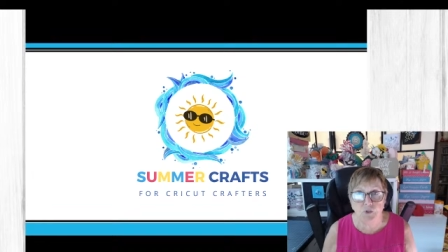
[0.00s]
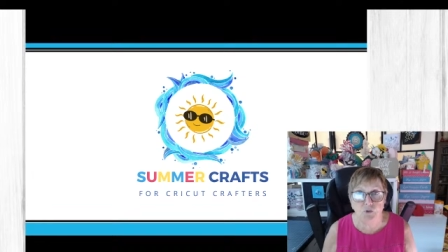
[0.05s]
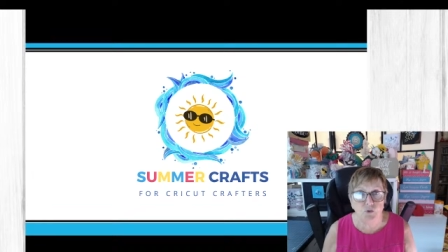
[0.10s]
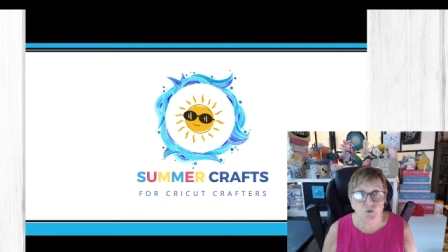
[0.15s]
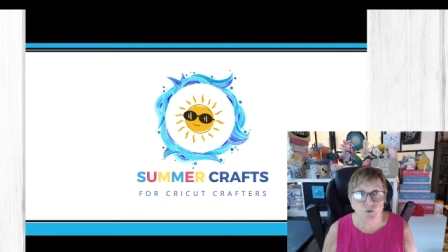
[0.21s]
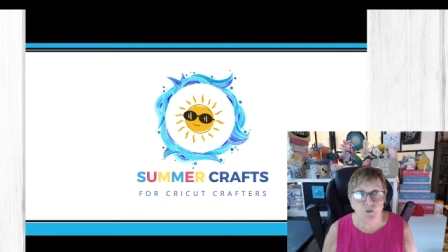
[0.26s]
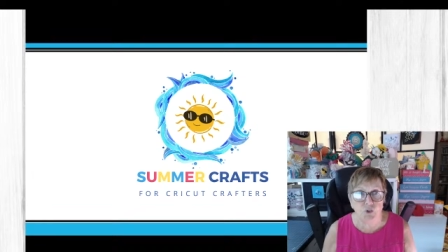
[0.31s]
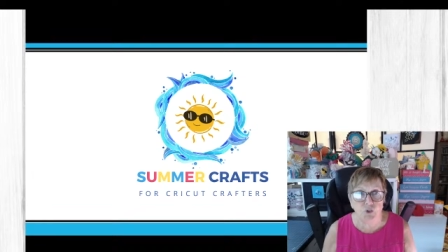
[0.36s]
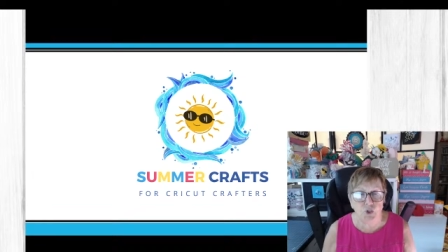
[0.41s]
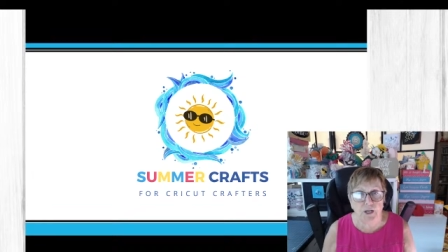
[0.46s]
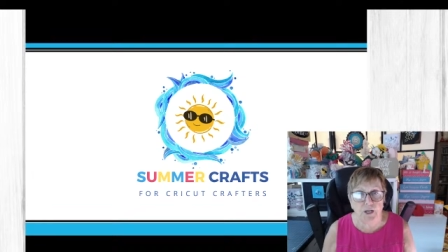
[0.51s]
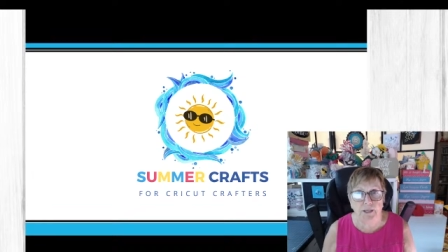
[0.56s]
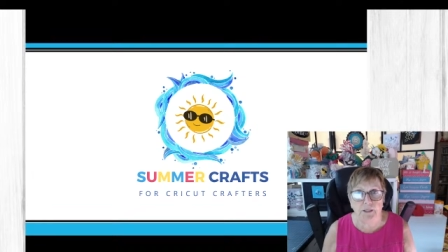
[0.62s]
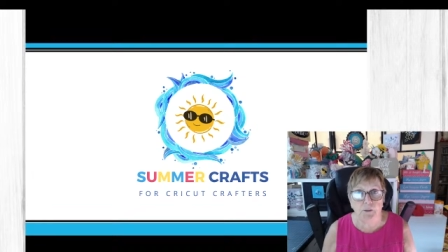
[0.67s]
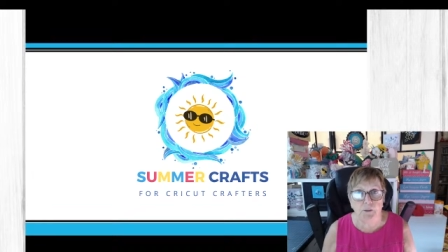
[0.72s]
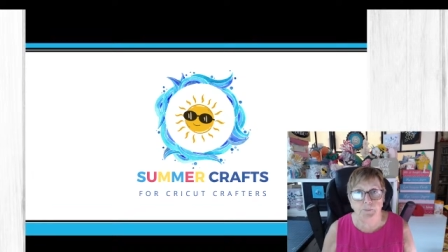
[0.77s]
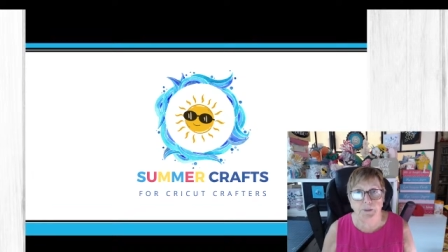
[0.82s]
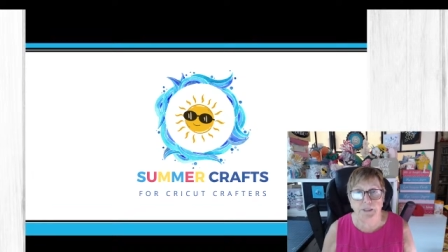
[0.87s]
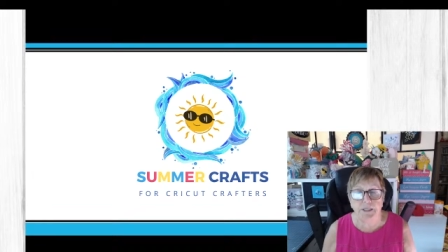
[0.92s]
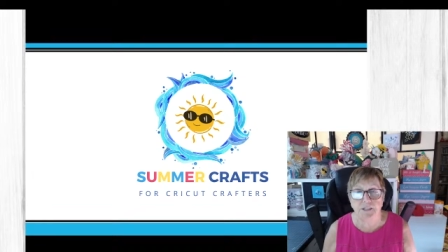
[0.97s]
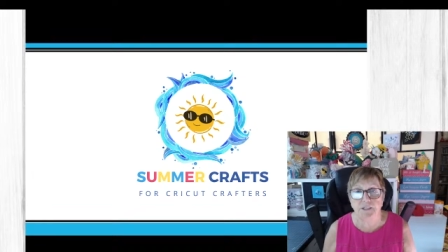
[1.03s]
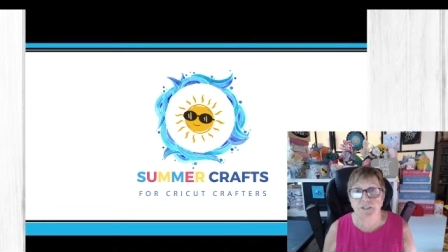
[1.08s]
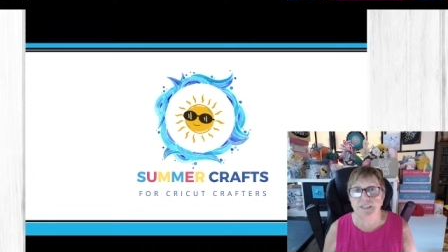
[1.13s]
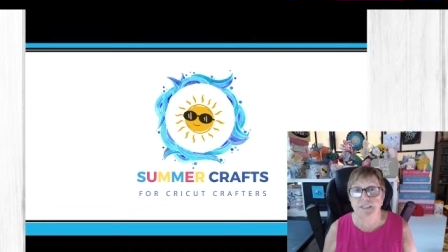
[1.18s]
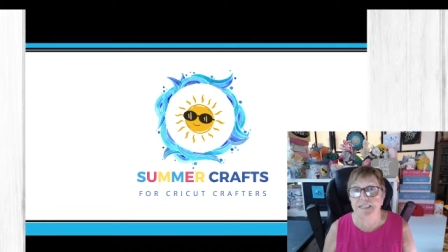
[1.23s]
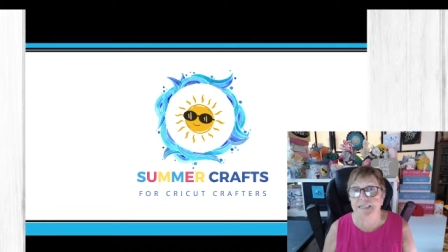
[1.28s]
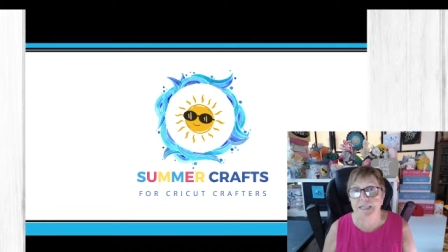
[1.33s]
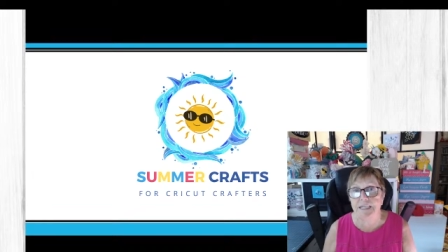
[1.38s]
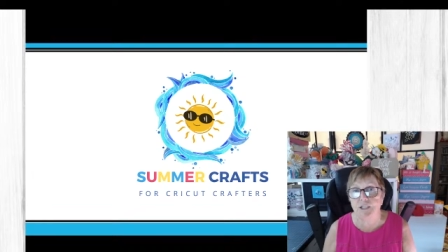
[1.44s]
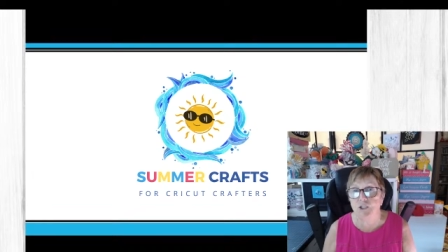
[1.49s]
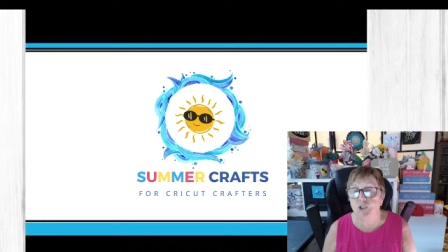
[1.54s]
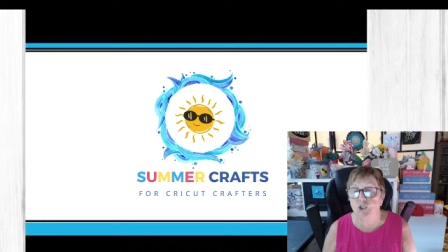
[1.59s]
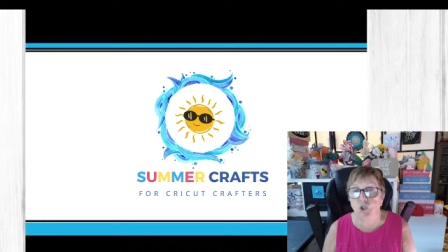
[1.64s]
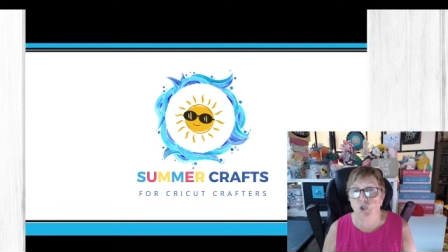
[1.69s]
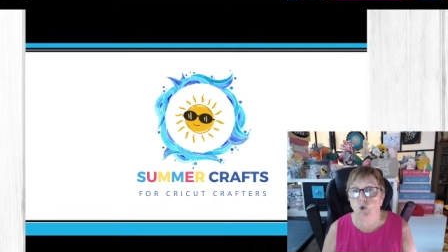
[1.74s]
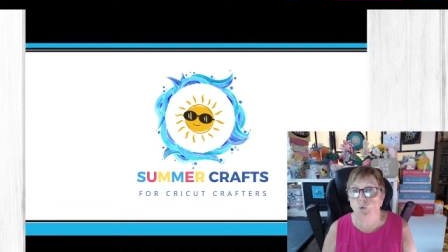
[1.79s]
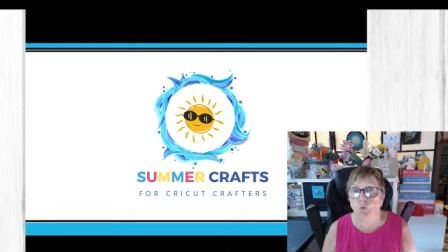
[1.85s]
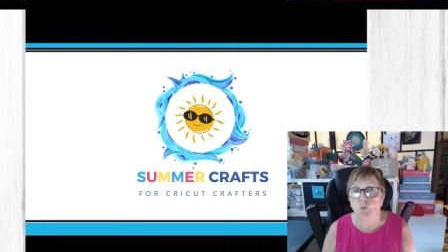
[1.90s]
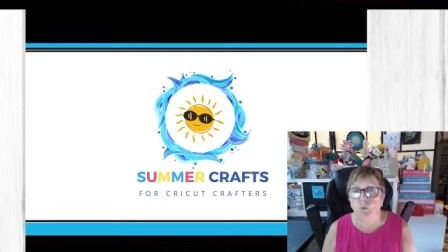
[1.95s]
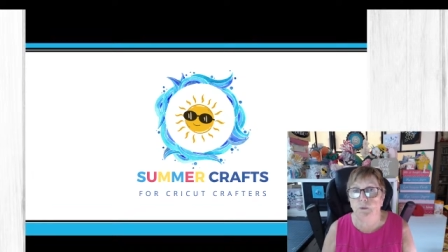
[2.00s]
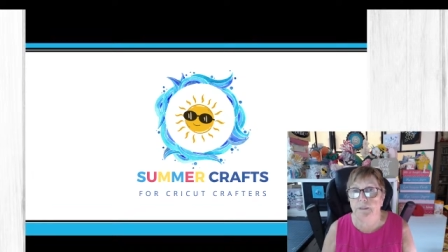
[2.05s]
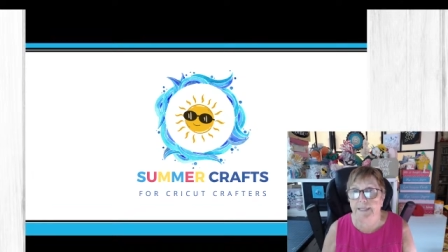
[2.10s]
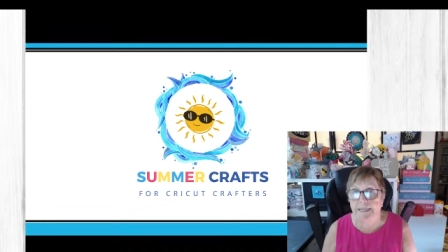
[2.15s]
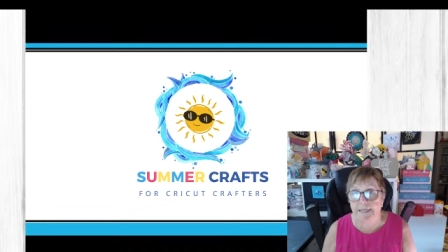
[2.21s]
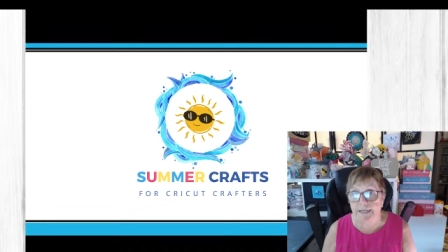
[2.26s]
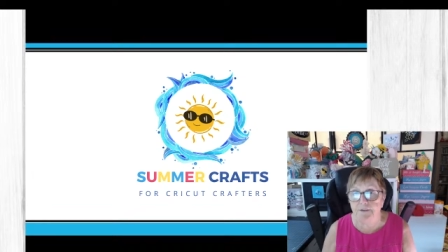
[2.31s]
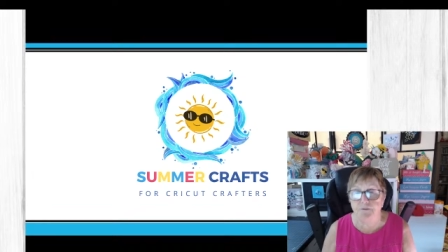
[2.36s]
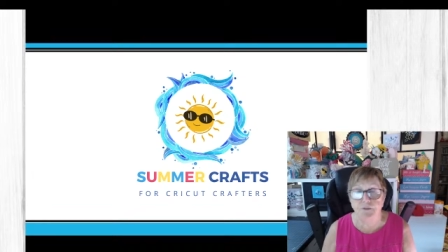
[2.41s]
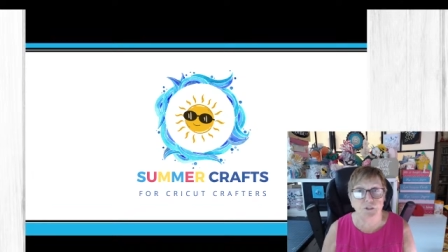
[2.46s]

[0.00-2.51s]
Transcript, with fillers: to the channel because as things go live,